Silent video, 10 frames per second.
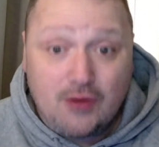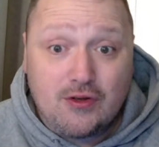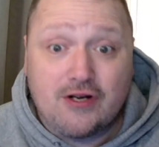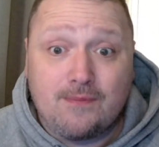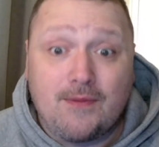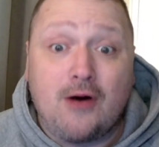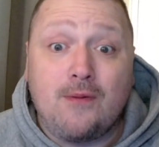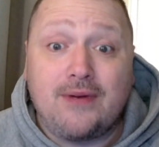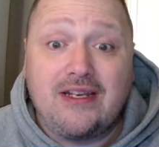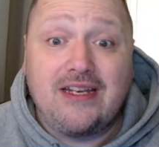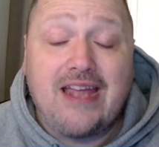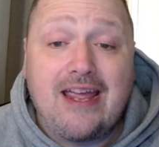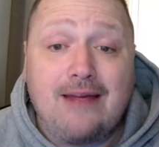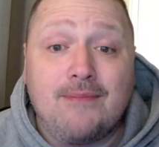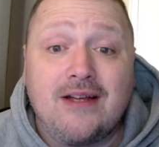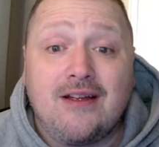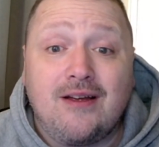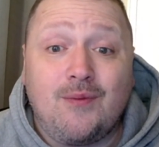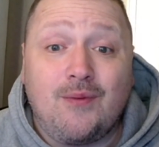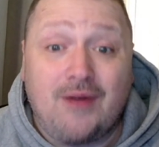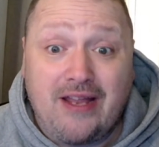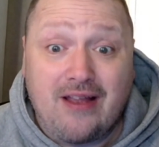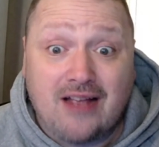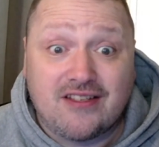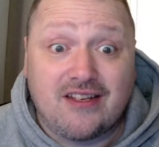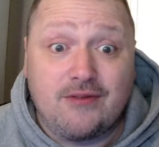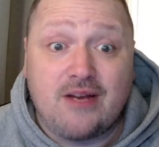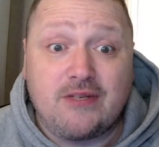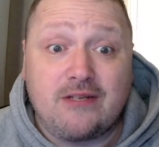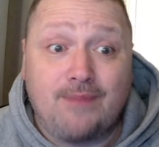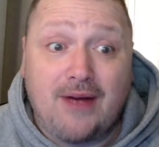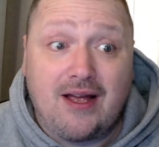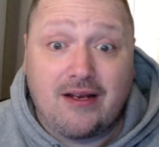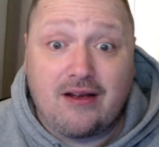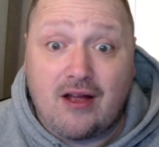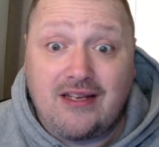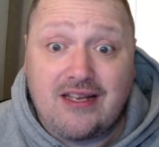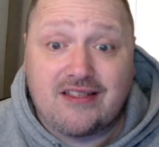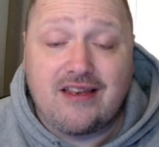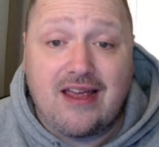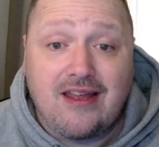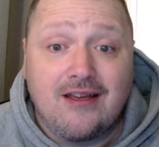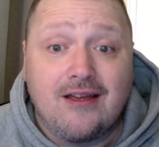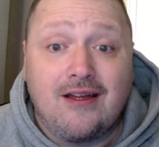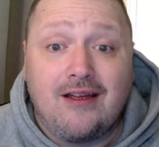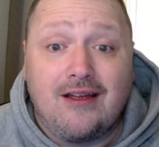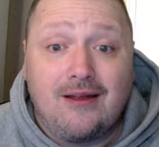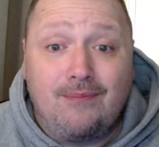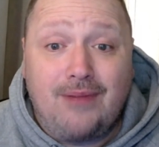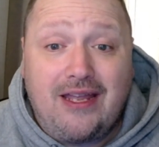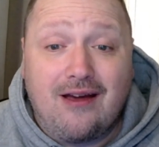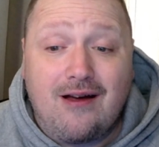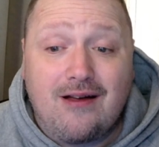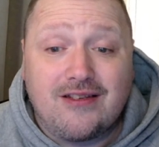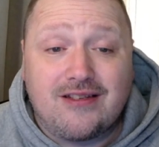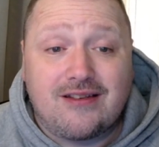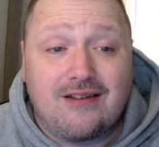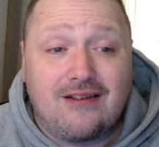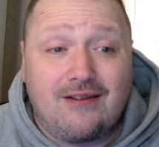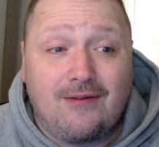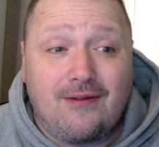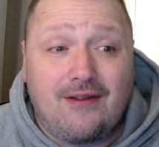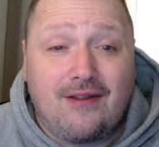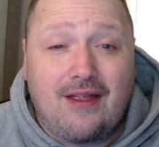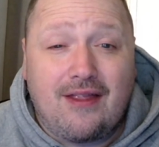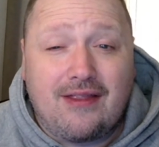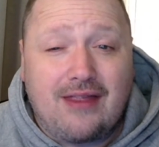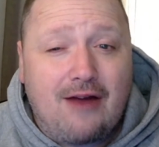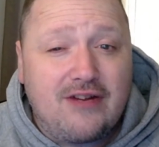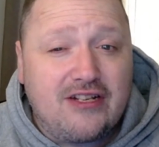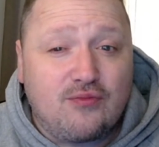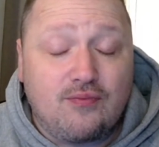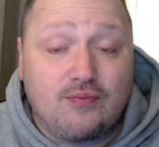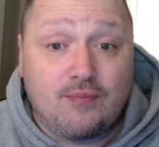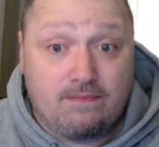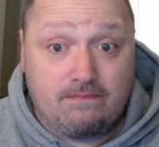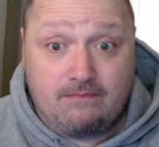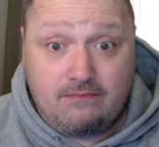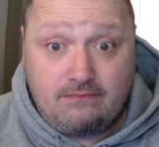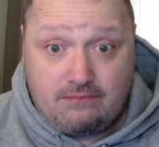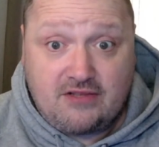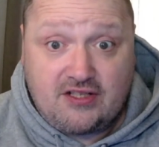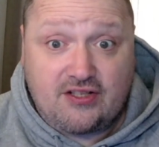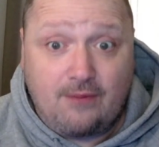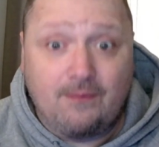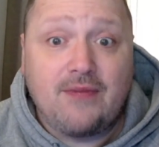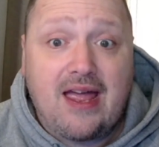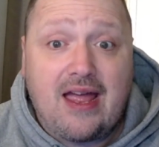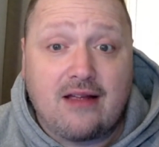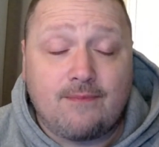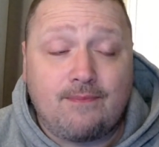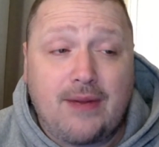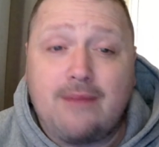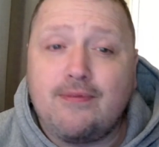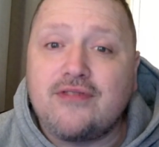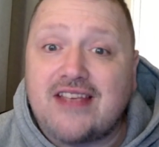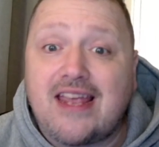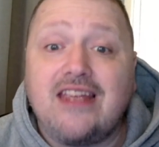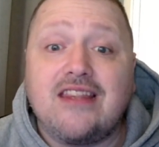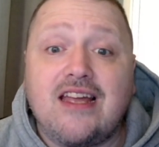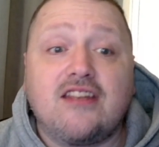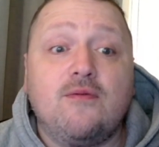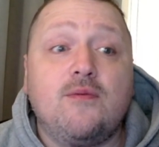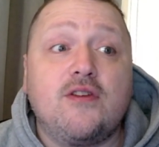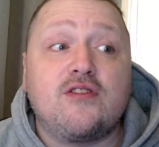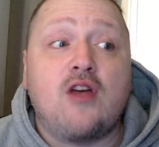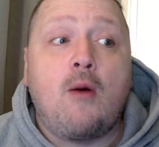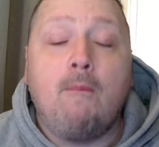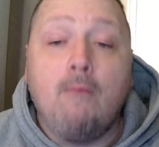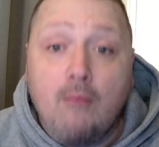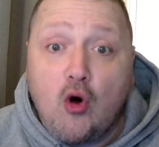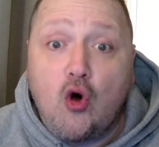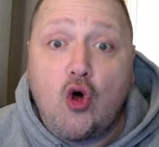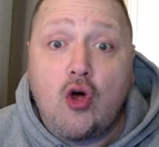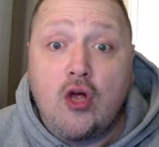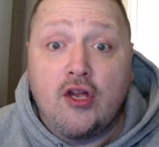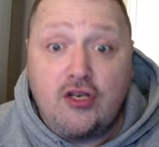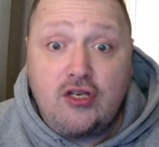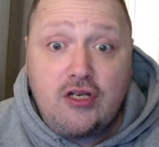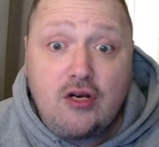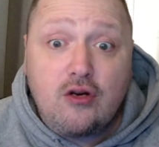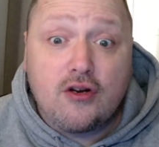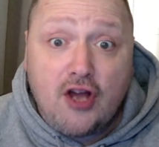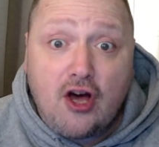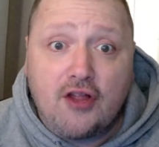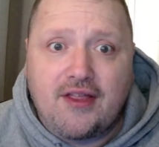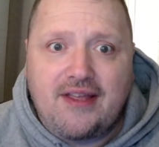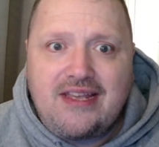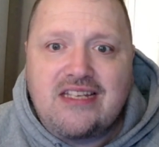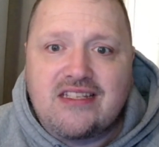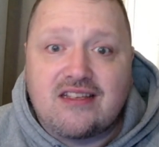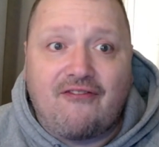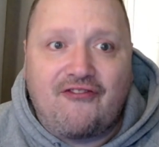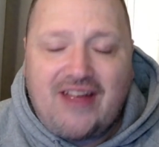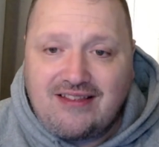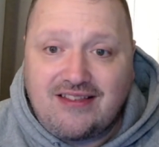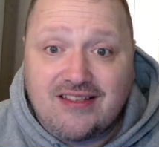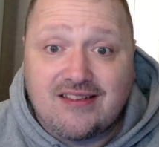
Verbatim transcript: Cup opening game at St. James' Park yesterday, because there is some people saying that there was more Northeast fans,